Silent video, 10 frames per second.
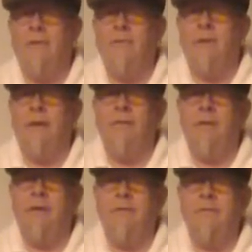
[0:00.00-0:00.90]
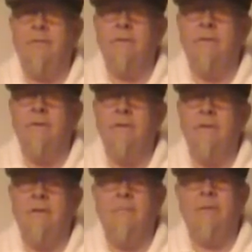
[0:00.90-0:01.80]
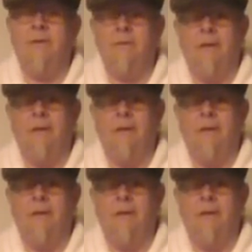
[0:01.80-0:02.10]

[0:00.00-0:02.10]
do nowadays is because